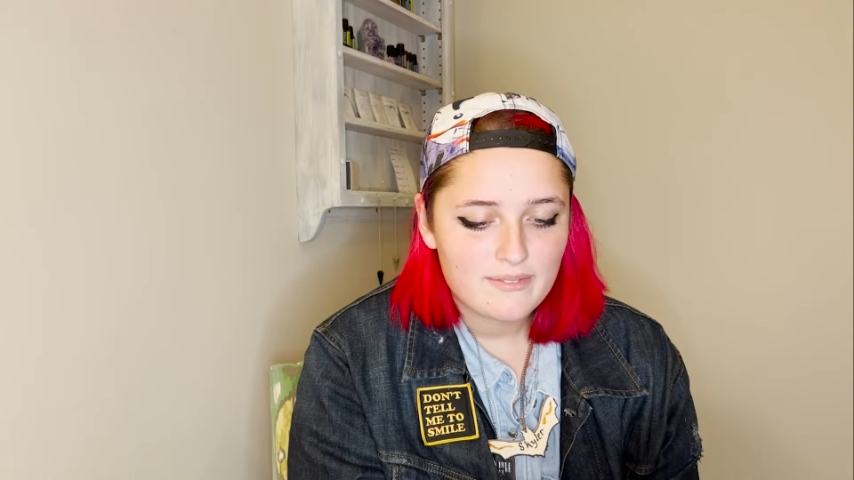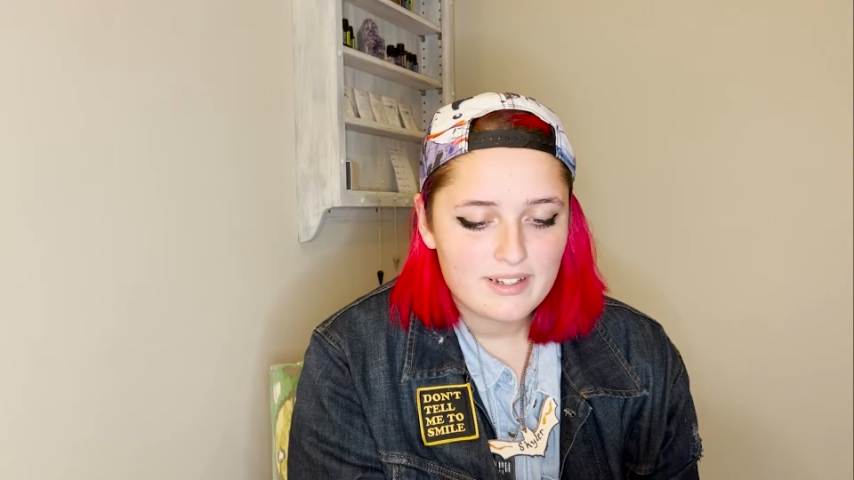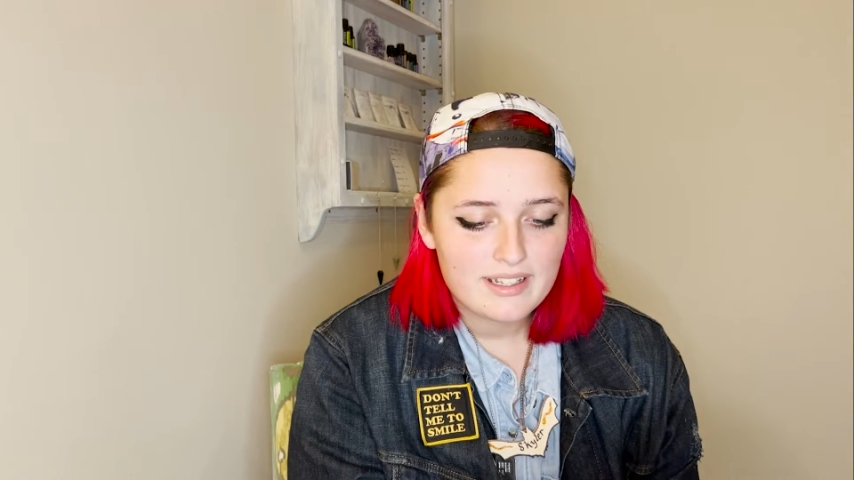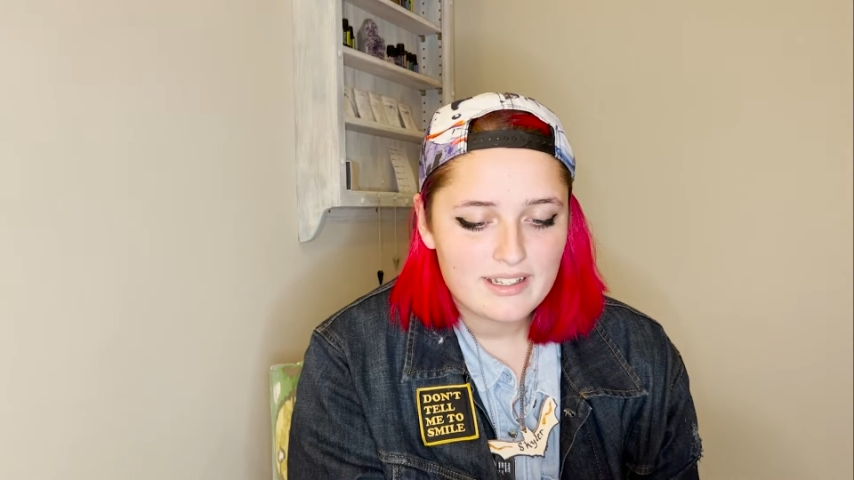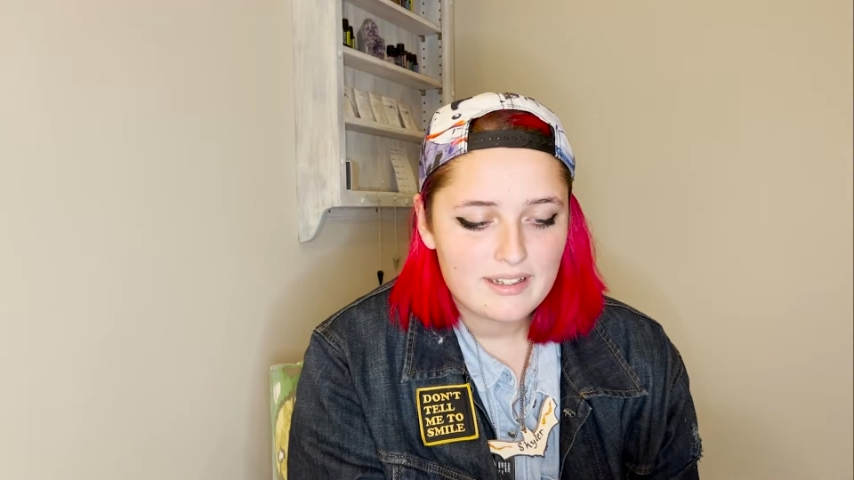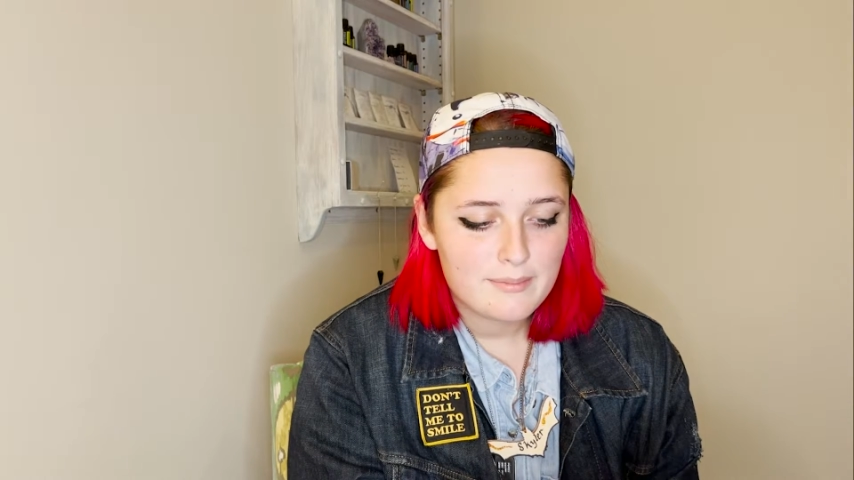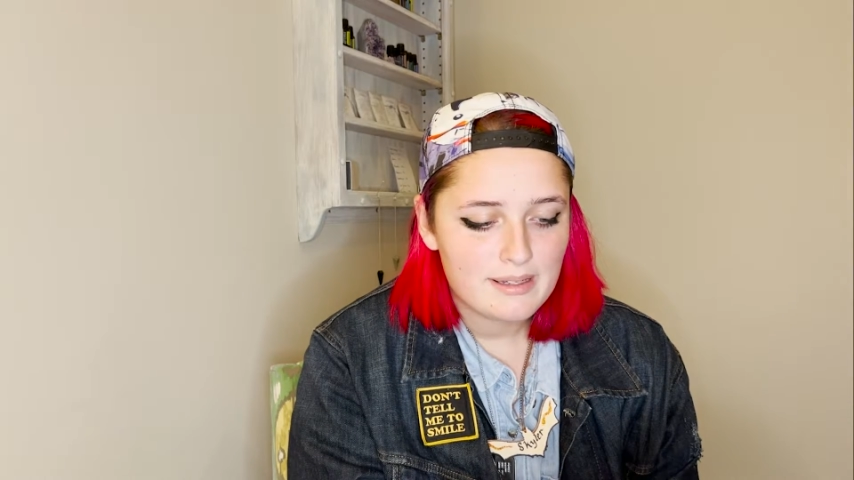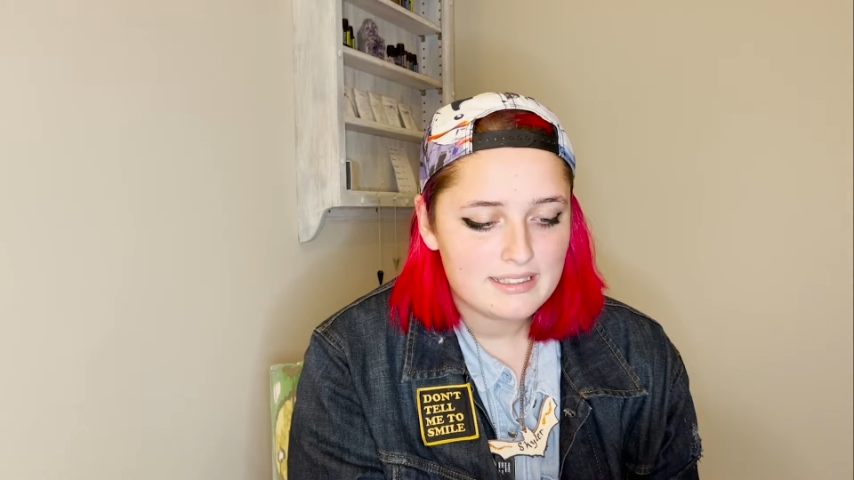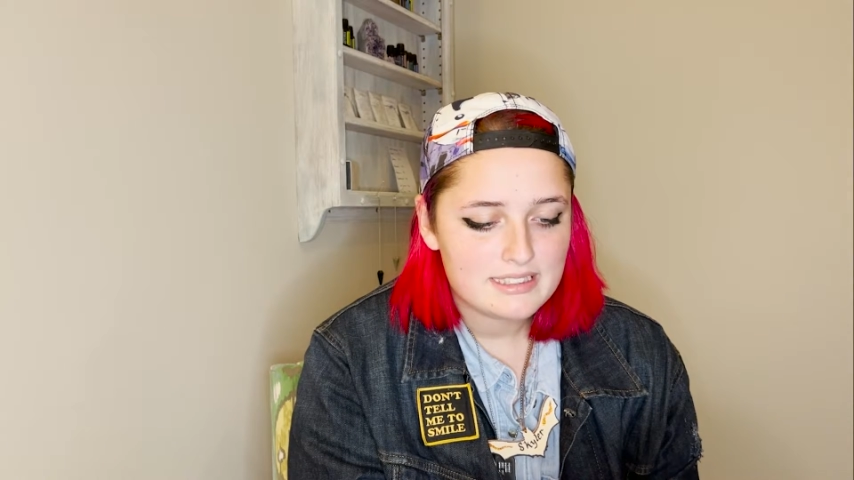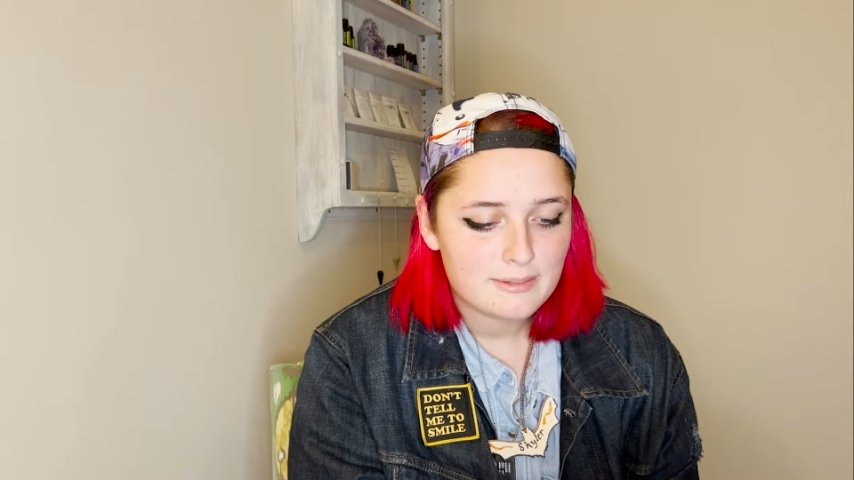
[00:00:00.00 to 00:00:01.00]
what an
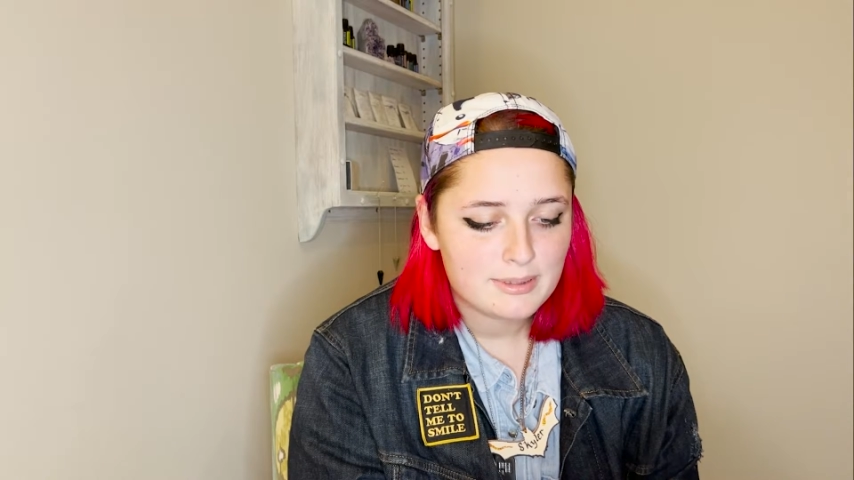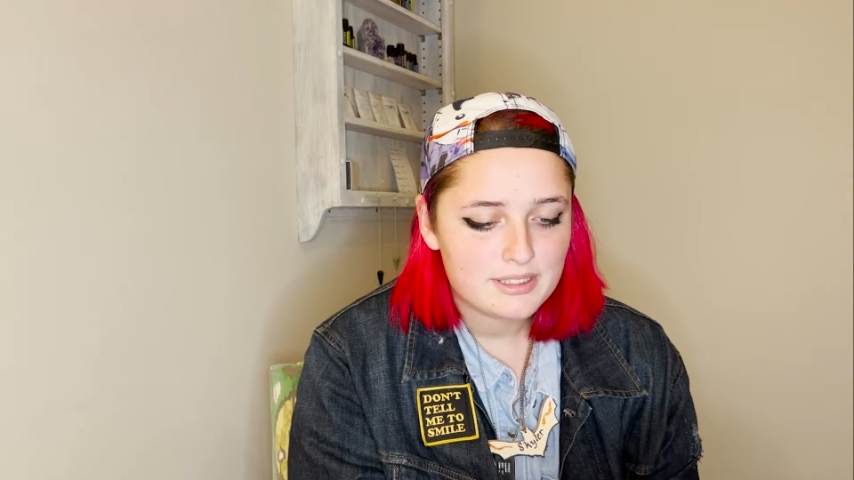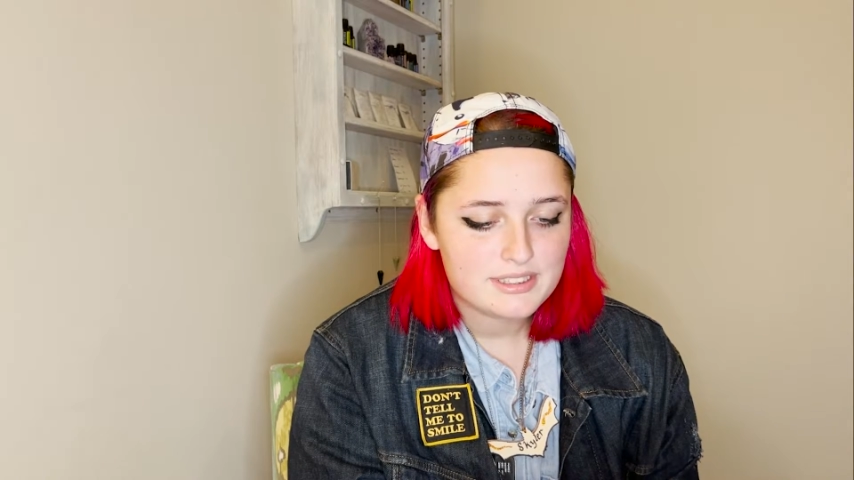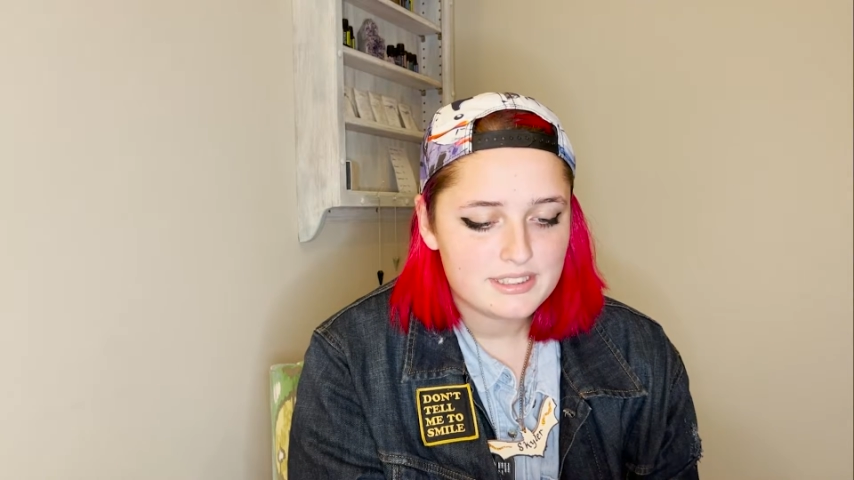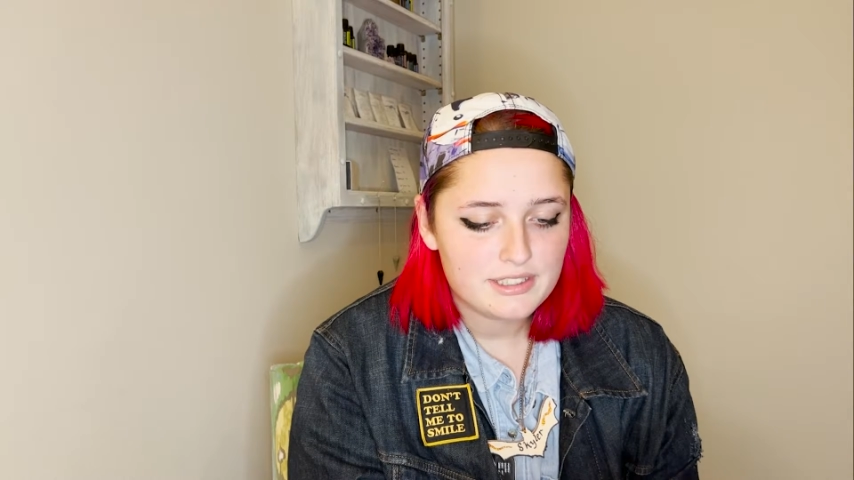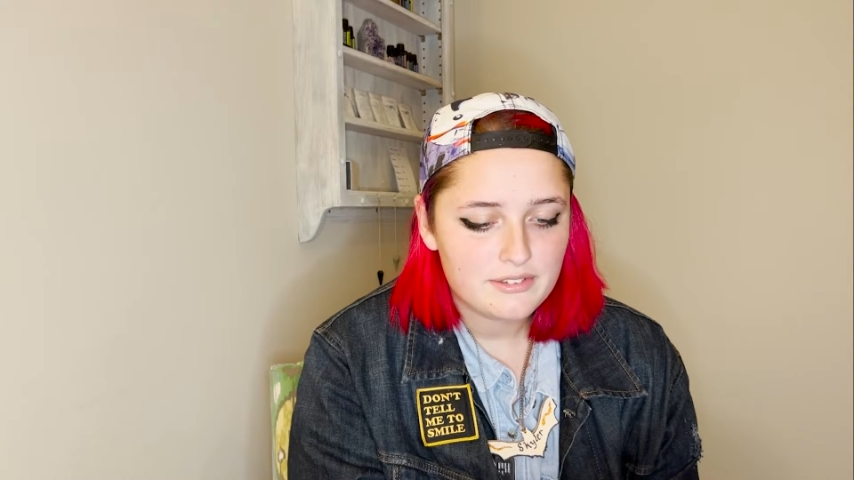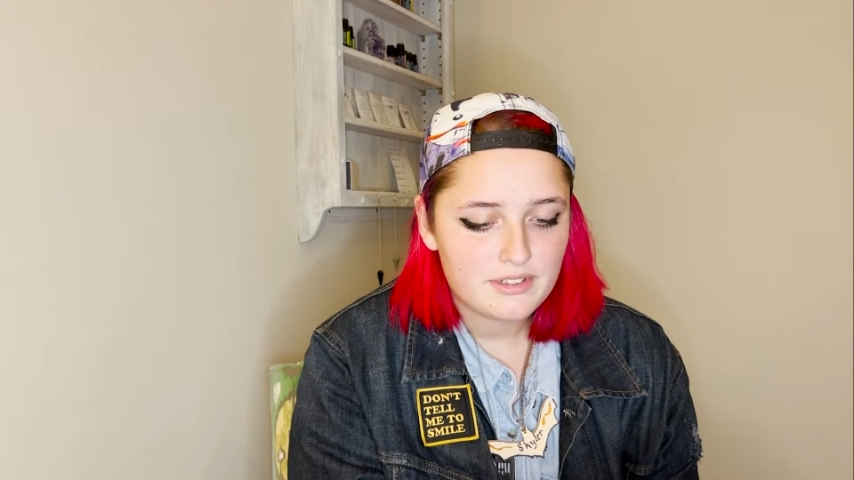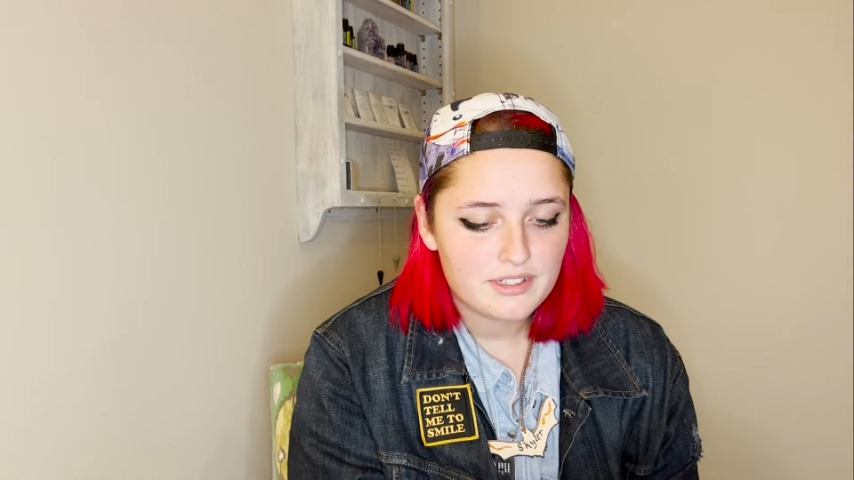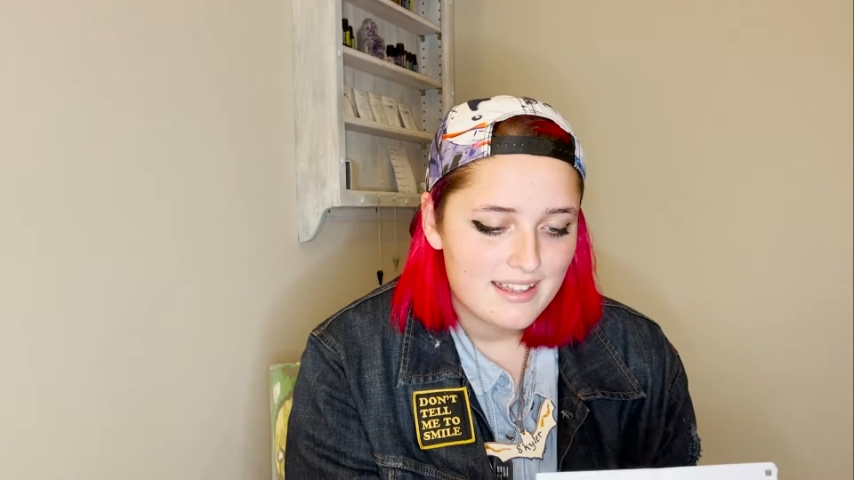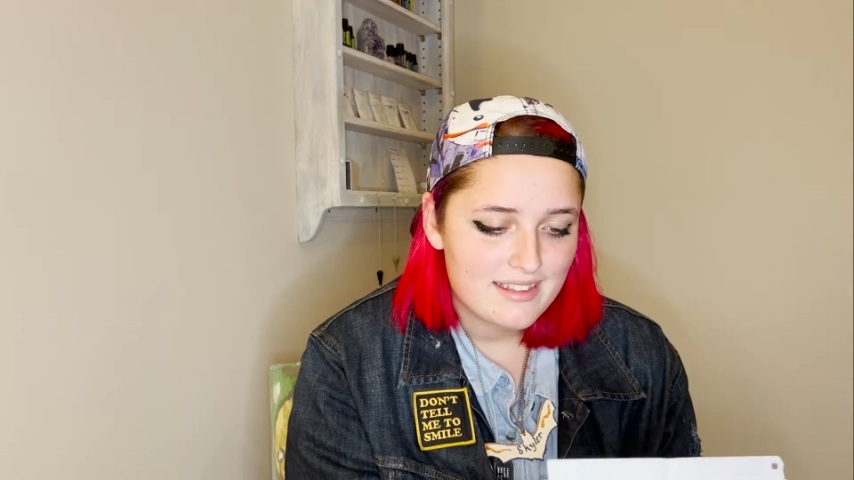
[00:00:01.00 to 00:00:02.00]
amazing person you
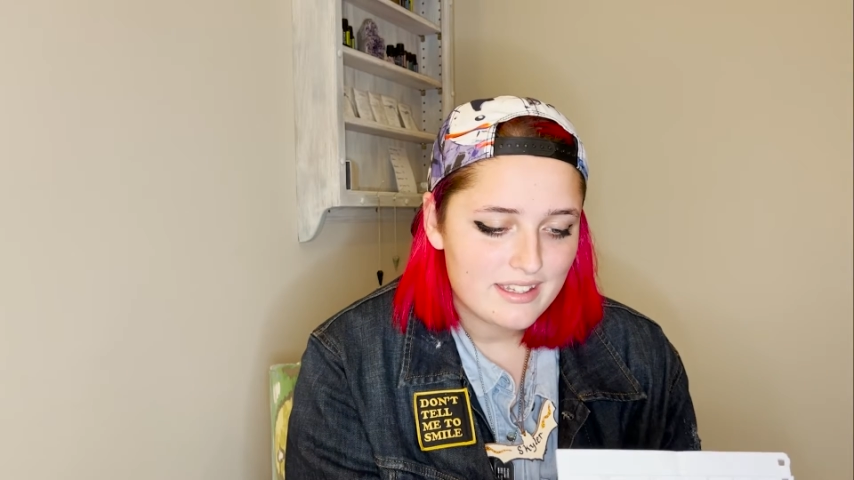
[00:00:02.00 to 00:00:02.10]
are.